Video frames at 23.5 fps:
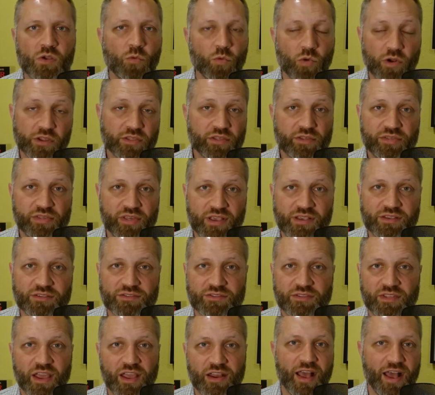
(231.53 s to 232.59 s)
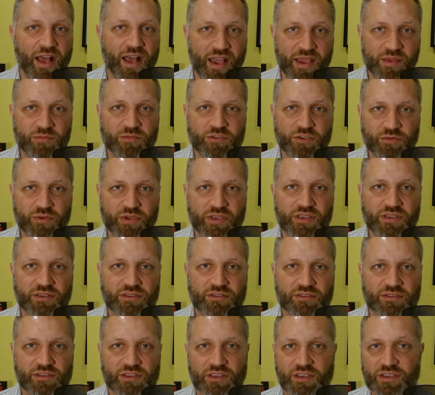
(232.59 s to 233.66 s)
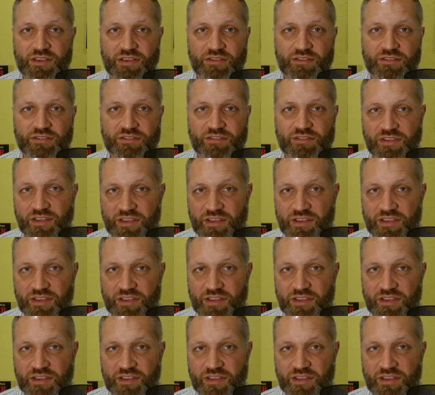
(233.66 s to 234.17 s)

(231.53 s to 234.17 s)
One of the things that I'm doing is,